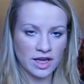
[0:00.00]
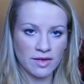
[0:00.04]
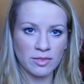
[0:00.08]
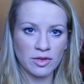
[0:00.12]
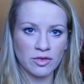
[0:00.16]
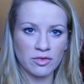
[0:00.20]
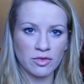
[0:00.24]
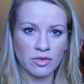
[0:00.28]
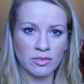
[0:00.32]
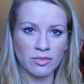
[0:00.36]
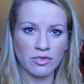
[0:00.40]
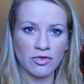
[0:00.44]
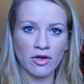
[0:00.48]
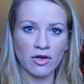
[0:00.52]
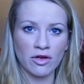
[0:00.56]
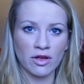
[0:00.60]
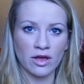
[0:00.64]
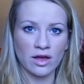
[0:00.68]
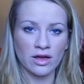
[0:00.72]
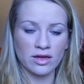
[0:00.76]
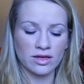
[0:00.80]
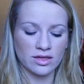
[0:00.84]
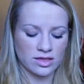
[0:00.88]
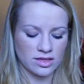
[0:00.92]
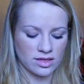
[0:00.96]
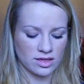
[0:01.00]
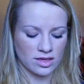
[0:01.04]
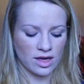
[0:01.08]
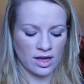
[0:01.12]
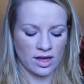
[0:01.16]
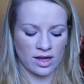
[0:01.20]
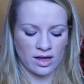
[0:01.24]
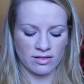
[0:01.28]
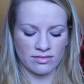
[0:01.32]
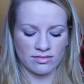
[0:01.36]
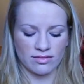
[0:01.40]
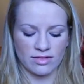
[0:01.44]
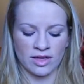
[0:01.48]
just gave me the wrong product,
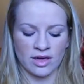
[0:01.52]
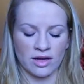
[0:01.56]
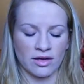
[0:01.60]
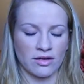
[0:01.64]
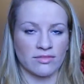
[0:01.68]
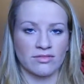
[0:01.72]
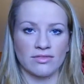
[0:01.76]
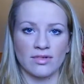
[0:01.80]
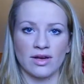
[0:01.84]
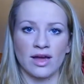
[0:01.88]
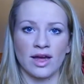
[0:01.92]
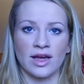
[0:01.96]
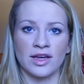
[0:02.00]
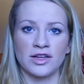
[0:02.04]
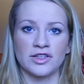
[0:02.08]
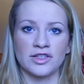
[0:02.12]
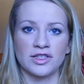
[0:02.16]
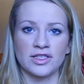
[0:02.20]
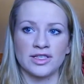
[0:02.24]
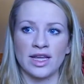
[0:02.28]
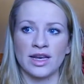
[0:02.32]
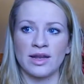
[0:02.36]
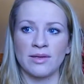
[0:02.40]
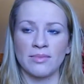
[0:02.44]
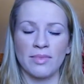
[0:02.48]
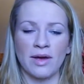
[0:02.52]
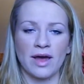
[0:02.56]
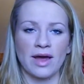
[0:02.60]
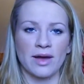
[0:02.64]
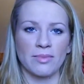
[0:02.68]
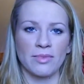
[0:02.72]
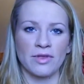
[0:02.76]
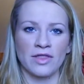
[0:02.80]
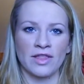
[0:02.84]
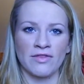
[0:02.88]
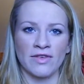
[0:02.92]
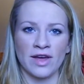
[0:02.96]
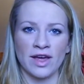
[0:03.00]
you know, I could just send it
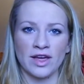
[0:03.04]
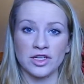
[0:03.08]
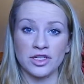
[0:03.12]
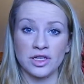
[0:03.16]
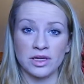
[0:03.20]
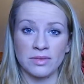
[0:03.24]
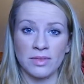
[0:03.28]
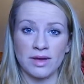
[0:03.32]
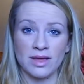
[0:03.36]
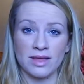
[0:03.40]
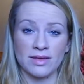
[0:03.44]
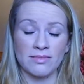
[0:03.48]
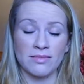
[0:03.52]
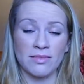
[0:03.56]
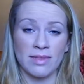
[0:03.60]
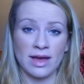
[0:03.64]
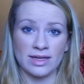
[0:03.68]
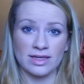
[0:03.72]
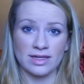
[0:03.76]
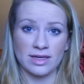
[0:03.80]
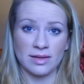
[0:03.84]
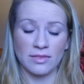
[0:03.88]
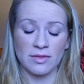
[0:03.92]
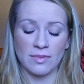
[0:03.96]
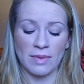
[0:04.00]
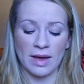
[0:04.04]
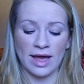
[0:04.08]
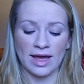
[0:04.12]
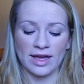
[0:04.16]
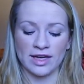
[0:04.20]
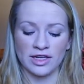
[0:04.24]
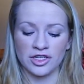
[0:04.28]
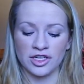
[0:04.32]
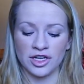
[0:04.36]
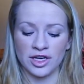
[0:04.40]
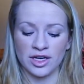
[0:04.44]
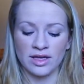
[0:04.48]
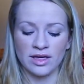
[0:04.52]
back, but they've actually messed up the
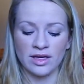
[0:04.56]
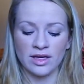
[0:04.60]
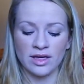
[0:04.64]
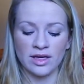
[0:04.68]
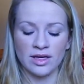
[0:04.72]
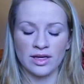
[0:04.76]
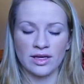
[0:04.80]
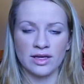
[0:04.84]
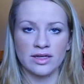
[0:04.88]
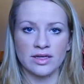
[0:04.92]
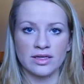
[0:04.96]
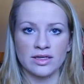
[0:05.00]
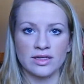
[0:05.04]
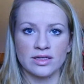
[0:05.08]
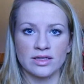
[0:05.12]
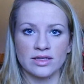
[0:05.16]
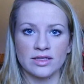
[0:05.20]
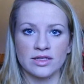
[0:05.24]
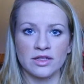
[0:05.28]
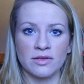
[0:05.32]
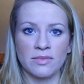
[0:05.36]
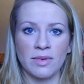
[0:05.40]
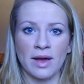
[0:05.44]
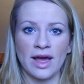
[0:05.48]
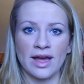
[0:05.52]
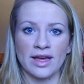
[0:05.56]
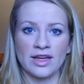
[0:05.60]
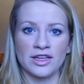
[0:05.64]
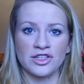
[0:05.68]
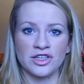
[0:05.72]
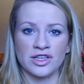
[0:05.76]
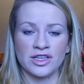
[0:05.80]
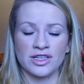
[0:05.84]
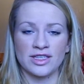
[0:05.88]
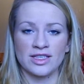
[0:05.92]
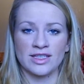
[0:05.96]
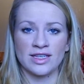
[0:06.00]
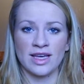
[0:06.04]
packaging. So the
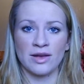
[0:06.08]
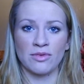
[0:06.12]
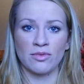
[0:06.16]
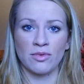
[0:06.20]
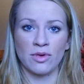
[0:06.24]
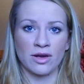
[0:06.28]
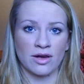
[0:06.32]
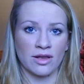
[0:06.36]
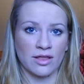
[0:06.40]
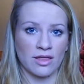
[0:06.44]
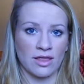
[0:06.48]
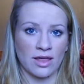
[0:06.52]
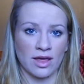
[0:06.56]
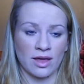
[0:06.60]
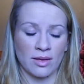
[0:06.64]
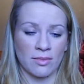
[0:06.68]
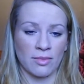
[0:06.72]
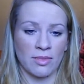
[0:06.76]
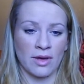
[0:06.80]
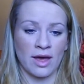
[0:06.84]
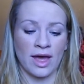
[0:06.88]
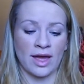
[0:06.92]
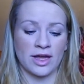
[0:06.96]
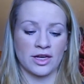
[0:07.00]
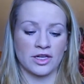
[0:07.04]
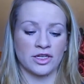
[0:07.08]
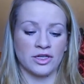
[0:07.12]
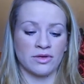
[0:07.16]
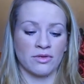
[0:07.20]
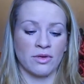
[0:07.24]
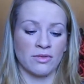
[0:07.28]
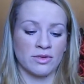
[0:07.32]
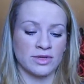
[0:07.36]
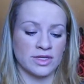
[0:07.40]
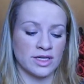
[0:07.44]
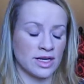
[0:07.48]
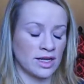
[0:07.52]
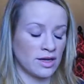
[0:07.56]
packaging said one thing, but
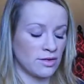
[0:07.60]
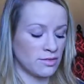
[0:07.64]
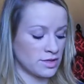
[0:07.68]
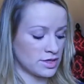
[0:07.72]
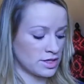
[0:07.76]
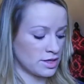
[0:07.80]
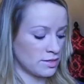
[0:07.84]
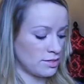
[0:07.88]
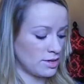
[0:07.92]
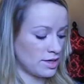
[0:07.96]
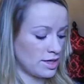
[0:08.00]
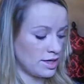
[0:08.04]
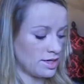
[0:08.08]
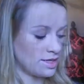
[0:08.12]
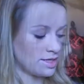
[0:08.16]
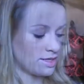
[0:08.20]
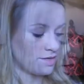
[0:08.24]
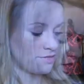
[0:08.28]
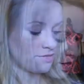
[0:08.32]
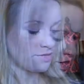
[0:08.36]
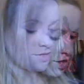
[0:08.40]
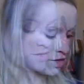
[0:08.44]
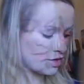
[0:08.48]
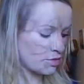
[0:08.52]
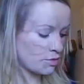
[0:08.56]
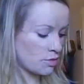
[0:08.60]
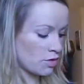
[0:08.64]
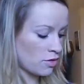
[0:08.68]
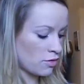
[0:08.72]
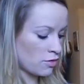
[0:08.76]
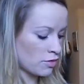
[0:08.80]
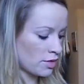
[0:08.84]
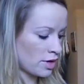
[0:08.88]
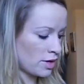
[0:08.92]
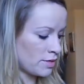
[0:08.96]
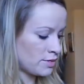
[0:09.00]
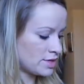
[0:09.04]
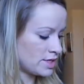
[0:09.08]
actually what was in it was completely different. I don't know
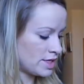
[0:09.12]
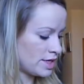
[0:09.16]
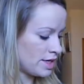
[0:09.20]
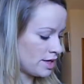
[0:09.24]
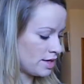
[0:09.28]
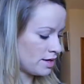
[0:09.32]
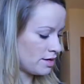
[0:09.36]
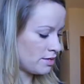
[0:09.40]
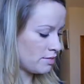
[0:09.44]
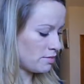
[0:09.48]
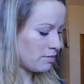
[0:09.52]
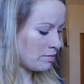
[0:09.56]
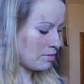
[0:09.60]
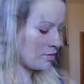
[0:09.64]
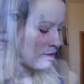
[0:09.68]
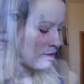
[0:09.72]
what order I was in. The